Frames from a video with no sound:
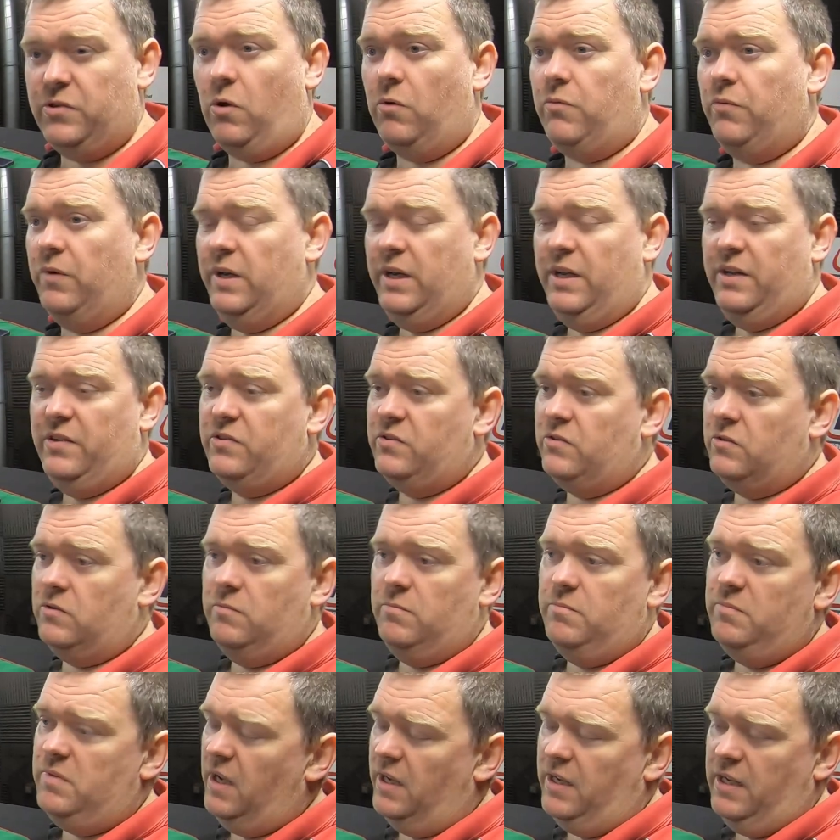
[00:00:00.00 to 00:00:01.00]
Often it's,
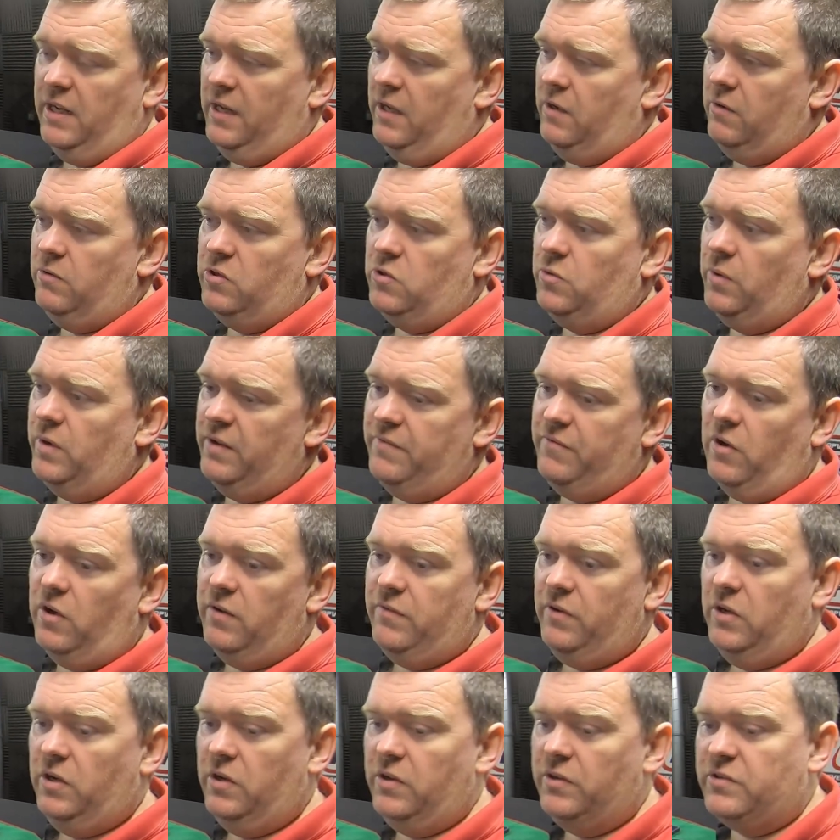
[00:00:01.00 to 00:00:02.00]
you know,
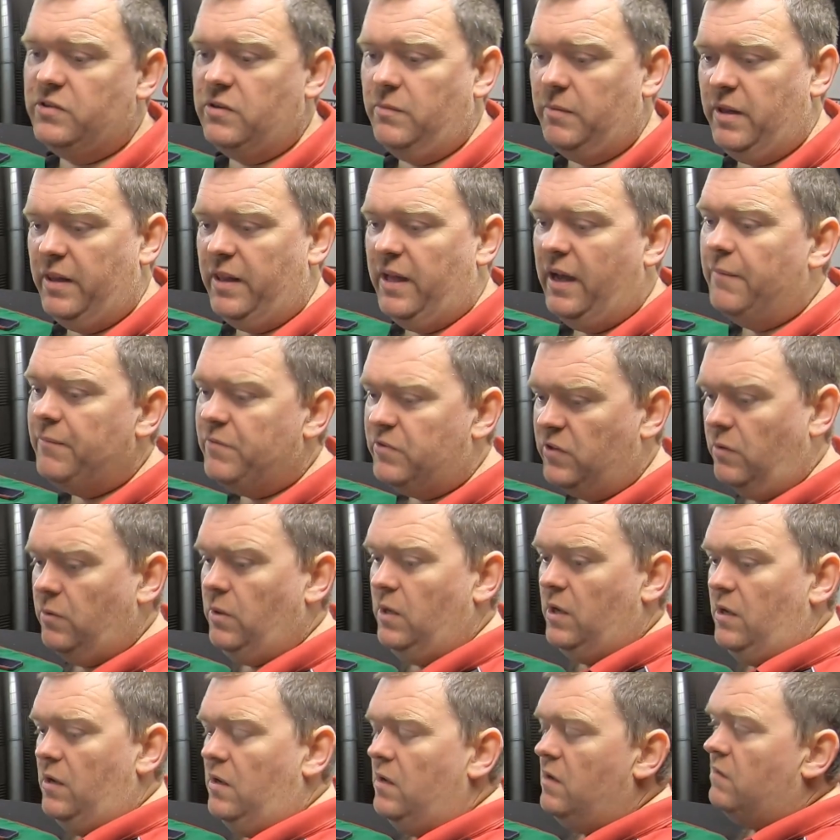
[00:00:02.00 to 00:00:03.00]
25 hertz, something like that. So
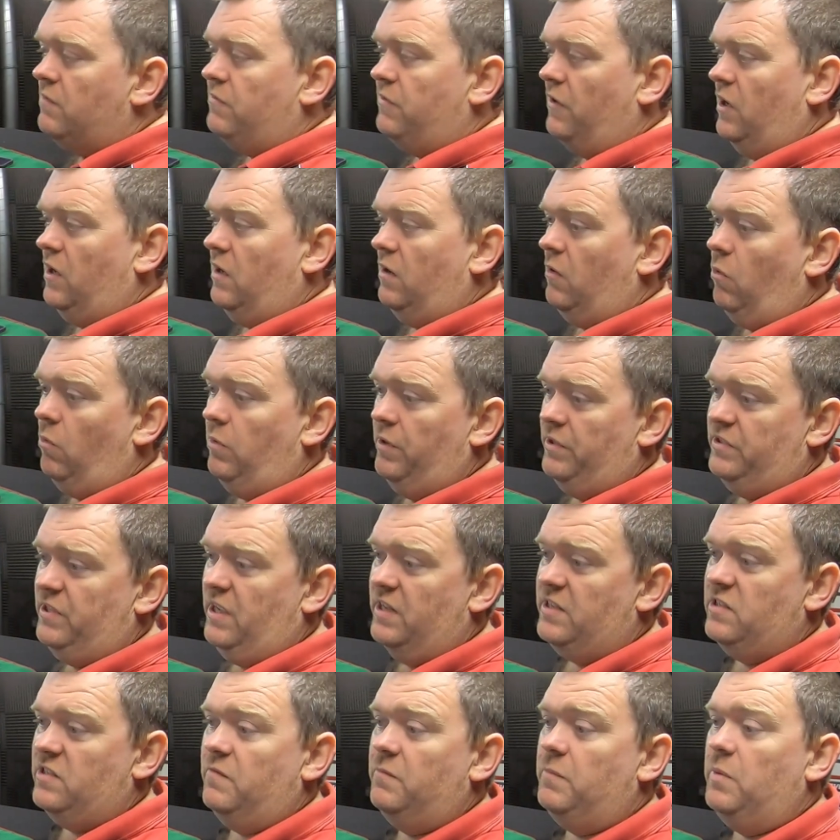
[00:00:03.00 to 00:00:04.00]
for all
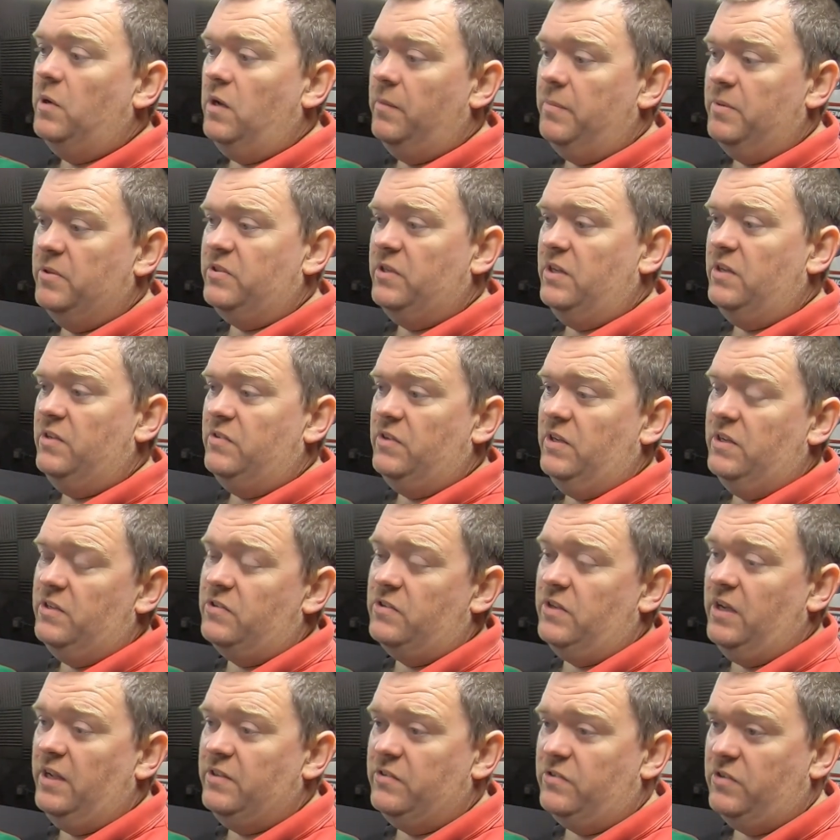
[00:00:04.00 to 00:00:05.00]
intents and purposes,
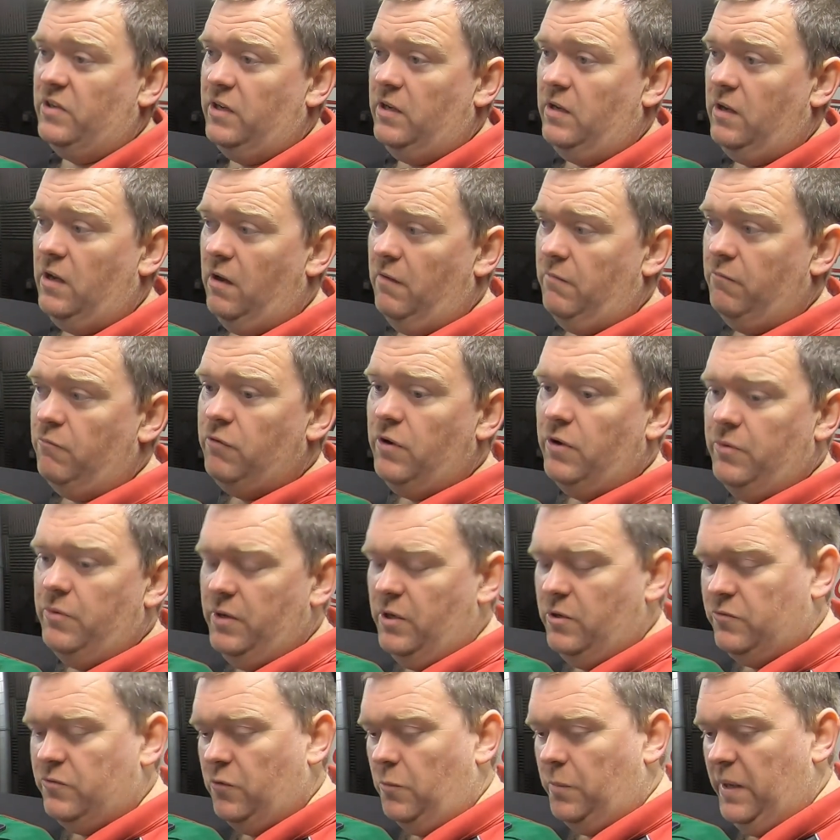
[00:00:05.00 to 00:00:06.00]
it's a real
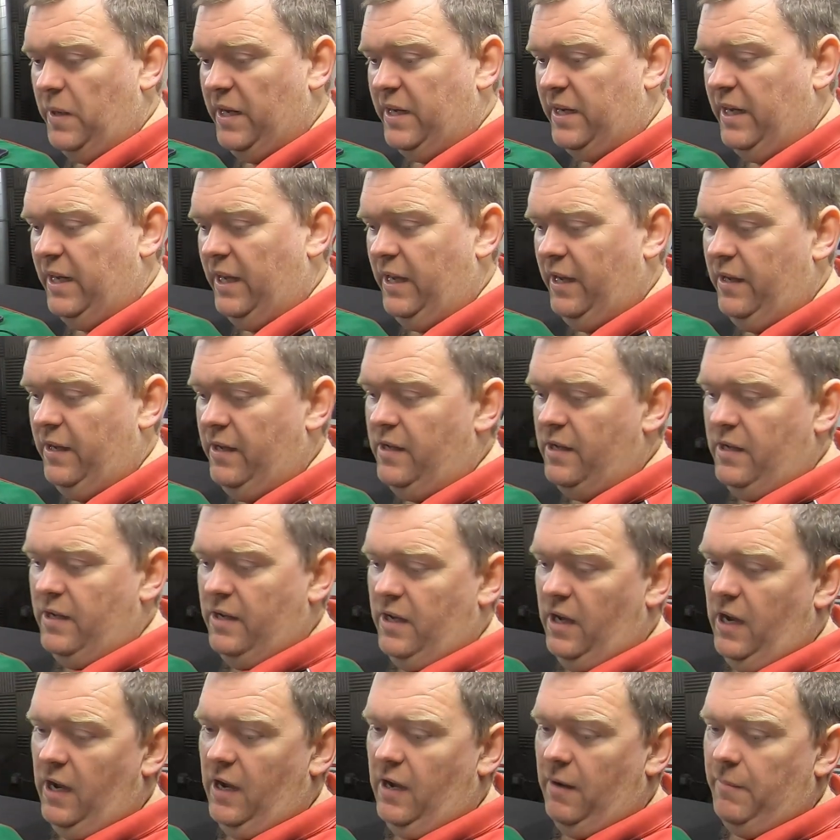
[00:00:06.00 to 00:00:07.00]
useful bit of kit,
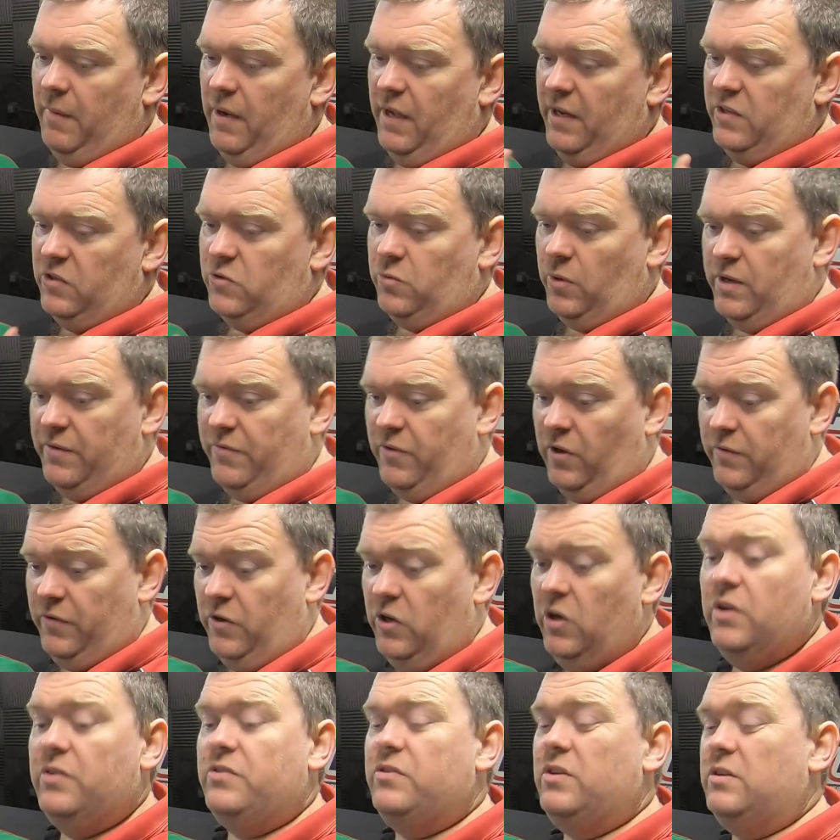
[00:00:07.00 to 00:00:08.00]
and 25
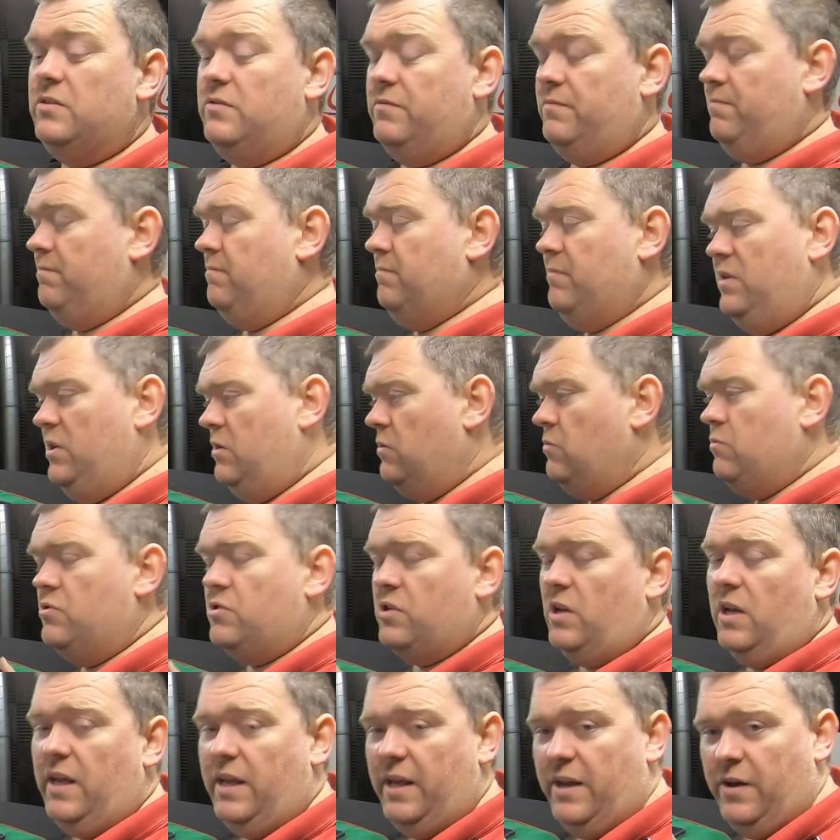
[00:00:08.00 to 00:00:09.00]
hertz is
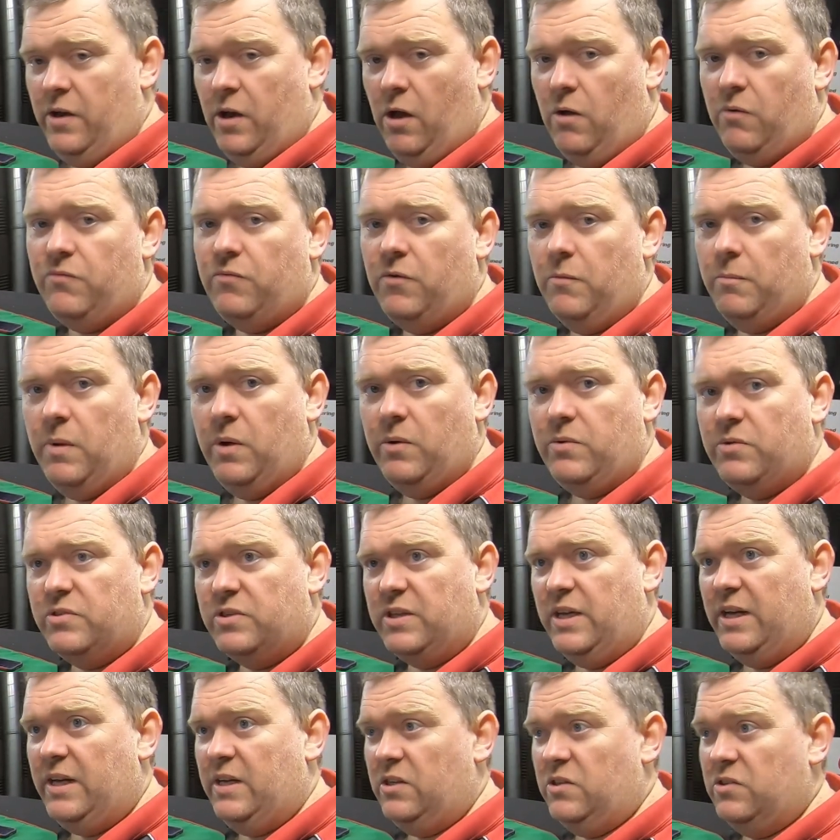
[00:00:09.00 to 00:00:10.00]
usually enough for most
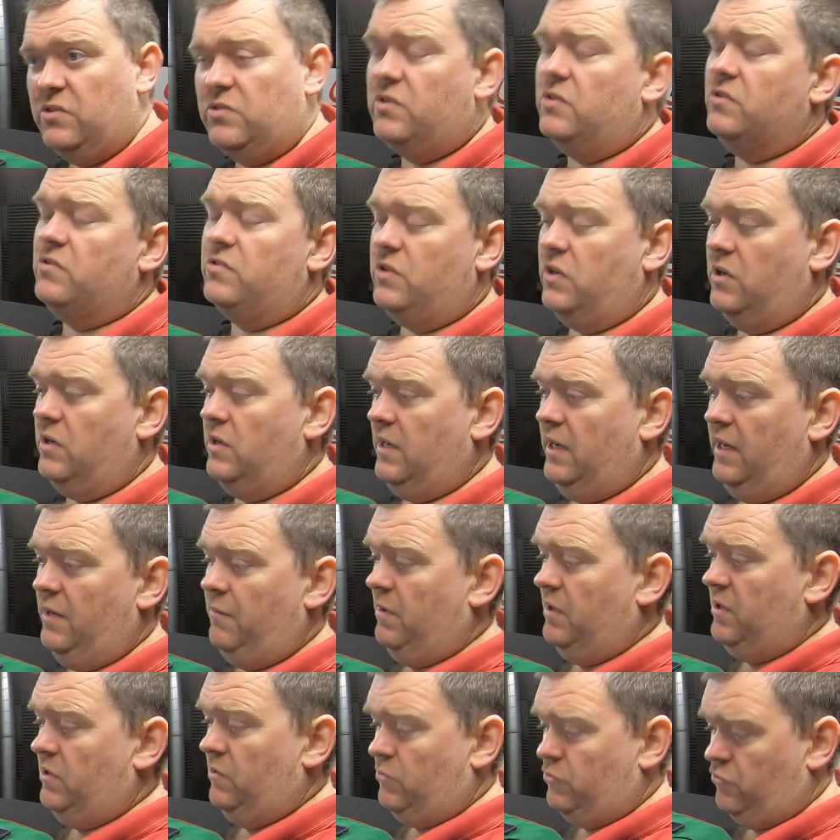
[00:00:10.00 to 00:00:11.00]
things, certainly
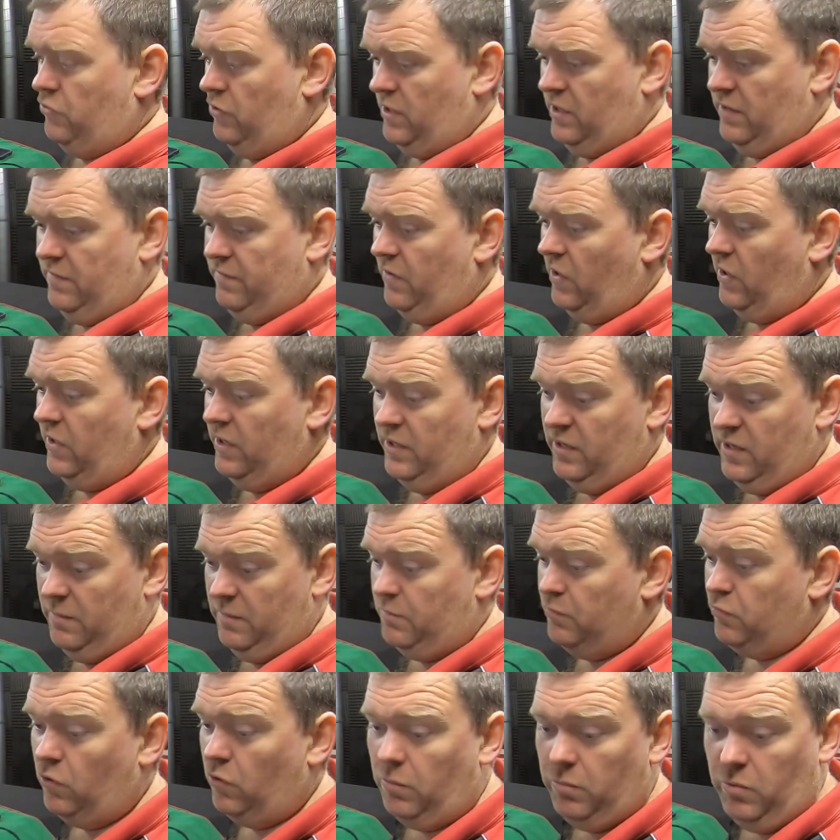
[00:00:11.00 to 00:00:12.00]
when you're trying to find a
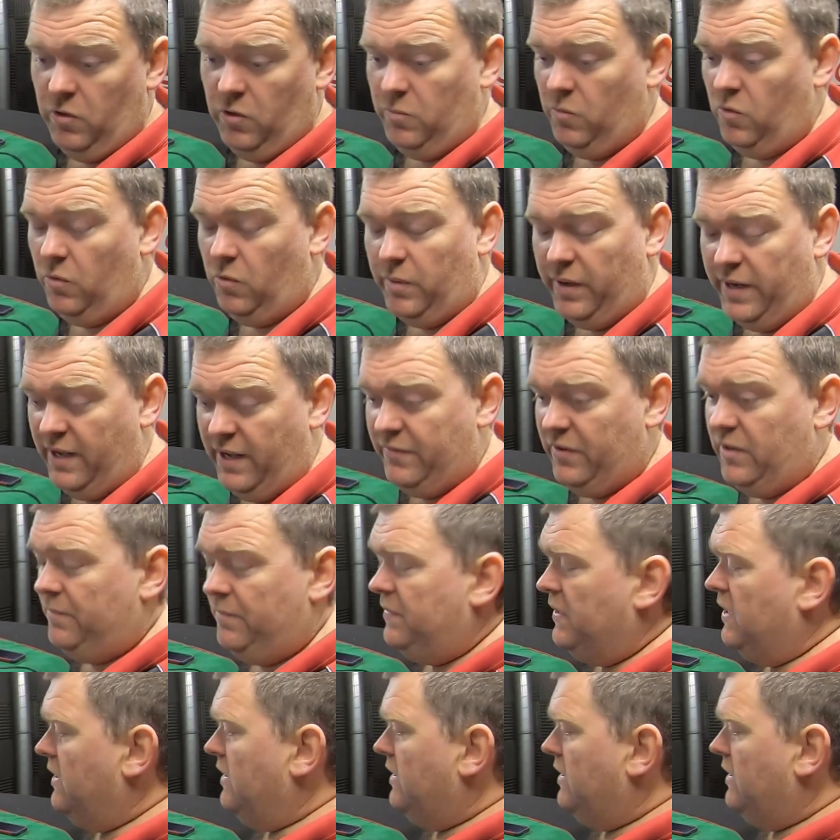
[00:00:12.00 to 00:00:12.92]
problem or whatever.